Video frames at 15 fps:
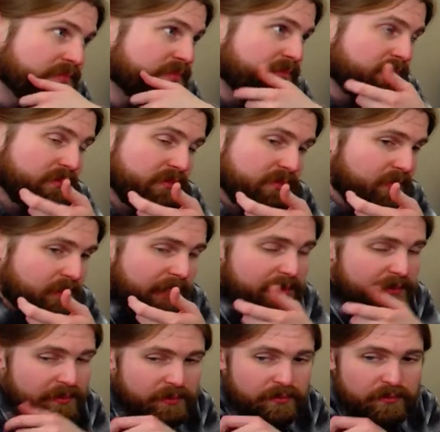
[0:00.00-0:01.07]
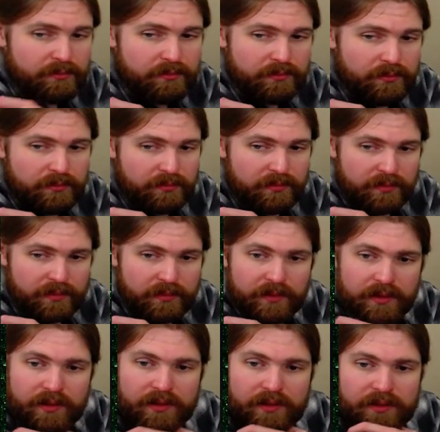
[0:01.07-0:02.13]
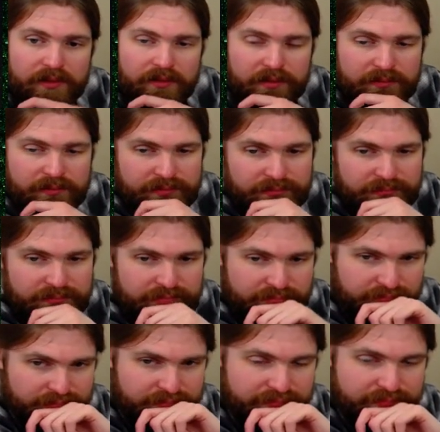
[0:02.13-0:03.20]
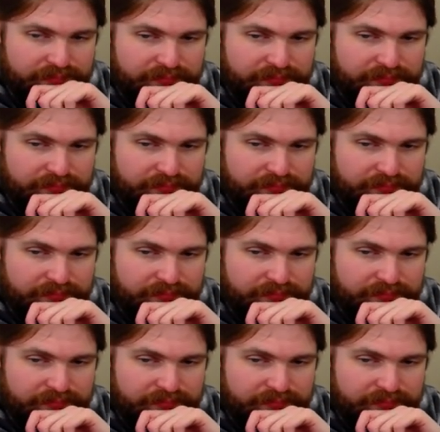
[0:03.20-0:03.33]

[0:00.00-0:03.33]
(not speaking)